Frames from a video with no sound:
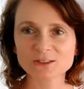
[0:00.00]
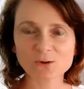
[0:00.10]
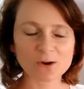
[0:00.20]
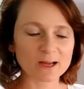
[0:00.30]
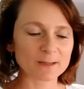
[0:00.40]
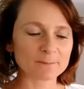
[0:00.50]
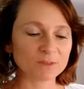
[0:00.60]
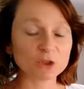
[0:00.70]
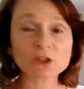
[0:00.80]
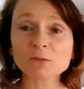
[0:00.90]
So
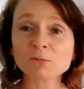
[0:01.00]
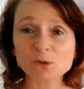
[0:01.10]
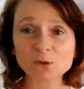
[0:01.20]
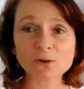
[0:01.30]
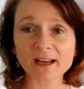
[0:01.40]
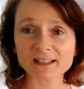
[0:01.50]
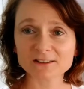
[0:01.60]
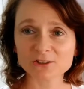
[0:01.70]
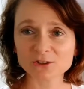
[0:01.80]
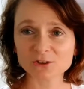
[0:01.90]
you can puree
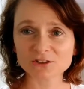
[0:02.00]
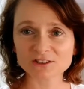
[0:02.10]
it too,